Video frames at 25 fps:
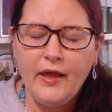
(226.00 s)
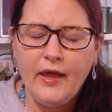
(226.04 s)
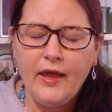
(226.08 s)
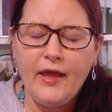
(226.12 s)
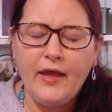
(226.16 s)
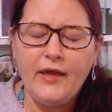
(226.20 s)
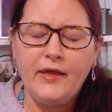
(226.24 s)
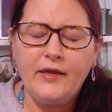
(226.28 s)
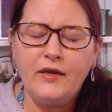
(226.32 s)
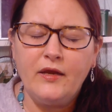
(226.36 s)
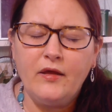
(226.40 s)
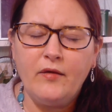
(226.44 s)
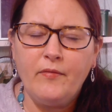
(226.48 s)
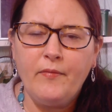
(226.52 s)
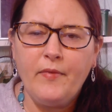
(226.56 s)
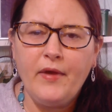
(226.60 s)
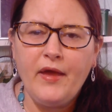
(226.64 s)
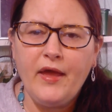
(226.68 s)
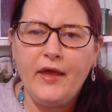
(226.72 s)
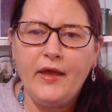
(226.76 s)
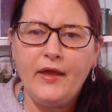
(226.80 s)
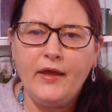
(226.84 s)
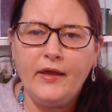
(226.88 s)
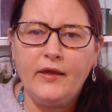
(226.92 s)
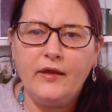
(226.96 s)
and I
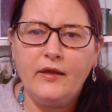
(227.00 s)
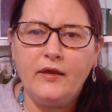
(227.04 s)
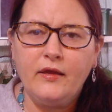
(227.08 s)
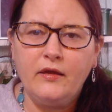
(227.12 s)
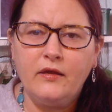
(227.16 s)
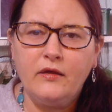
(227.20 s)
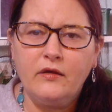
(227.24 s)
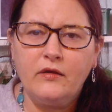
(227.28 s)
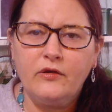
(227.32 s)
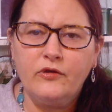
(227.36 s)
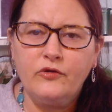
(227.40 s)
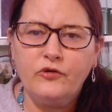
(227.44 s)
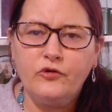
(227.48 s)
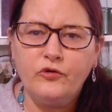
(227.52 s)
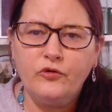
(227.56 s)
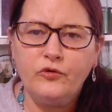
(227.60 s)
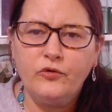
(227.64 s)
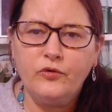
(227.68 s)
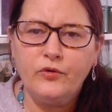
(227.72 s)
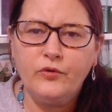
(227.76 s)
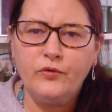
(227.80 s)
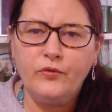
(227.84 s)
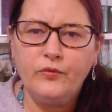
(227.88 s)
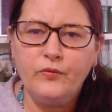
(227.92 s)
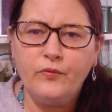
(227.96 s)
may
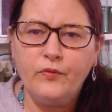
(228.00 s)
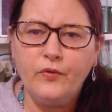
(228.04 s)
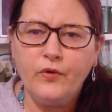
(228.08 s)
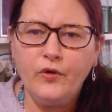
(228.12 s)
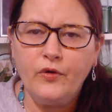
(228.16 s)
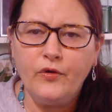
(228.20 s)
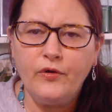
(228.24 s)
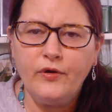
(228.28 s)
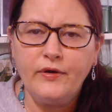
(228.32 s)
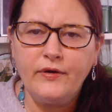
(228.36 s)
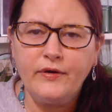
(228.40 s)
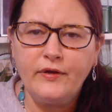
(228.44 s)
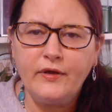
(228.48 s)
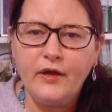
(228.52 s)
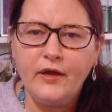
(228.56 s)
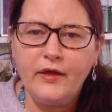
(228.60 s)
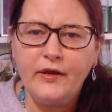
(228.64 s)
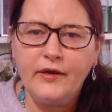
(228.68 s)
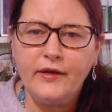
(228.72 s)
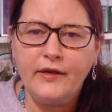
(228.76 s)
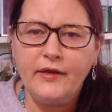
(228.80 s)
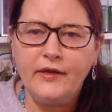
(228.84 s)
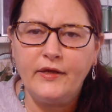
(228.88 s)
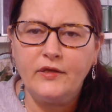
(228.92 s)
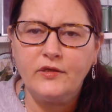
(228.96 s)
do rooted
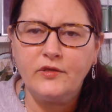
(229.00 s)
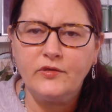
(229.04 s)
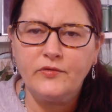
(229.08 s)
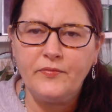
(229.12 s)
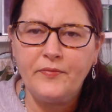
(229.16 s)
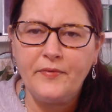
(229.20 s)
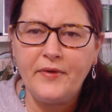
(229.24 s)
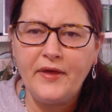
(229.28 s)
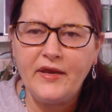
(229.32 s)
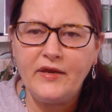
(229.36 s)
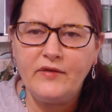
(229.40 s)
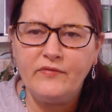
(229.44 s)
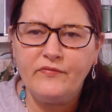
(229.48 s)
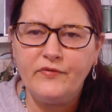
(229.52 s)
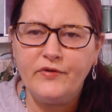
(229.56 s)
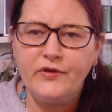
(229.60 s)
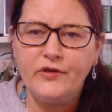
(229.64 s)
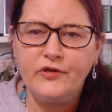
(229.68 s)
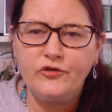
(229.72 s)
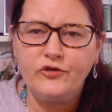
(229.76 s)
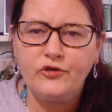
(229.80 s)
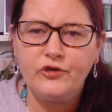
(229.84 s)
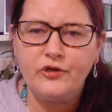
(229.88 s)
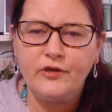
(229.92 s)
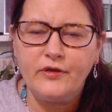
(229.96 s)
cuttings by
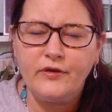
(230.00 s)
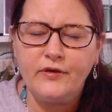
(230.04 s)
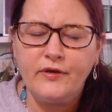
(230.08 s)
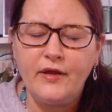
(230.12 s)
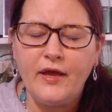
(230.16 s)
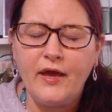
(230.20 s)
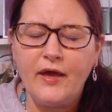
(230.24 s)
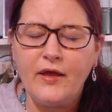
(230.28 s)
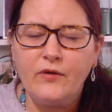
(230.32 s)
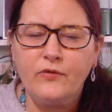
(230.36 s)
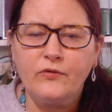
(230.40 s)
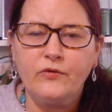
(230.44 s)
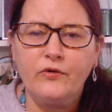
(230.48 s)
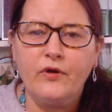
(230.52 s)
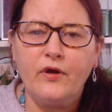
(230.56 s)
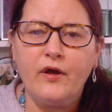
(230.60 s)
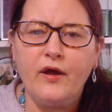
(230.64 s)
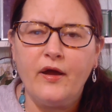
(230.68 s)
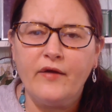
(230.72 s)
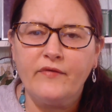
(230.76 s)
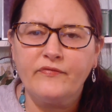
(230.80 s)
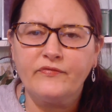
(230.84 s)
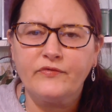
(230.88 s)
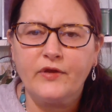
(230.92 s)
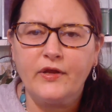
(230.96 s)
division. I don't know, I
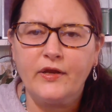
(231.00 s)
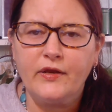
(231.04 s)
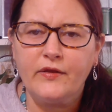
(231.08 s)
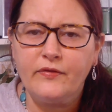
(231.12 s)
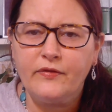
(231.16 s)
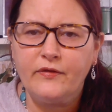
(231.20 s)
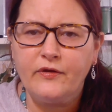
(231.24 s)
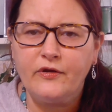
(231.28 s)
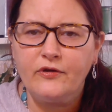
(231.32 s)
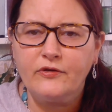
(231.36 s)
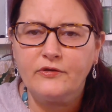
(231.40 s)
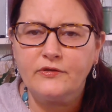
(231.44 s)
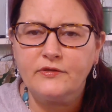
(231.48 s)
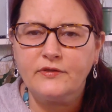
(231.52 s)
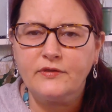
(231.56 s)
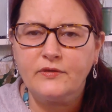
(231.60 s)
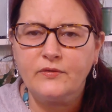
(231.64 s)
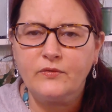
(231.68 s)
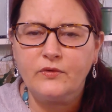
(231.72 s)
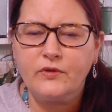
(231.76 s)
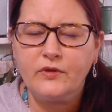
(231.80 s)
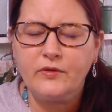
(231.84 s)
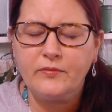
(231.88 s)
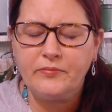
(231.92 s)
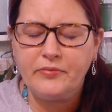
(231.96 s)
have to get in there and see
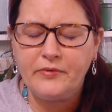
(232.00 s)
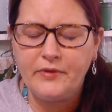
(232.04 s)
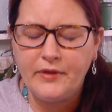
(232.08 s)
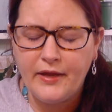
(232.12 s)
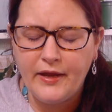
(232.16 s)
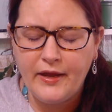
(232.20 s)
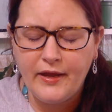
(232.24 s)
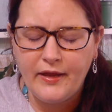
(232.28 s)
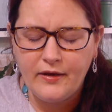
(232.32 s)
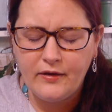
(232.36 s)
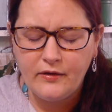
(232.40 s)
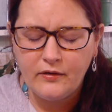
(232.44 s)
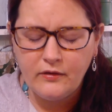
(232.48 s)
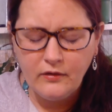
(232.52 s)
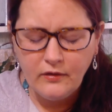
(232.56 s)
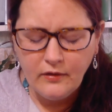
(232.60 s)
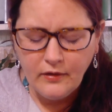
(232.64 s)
what the plant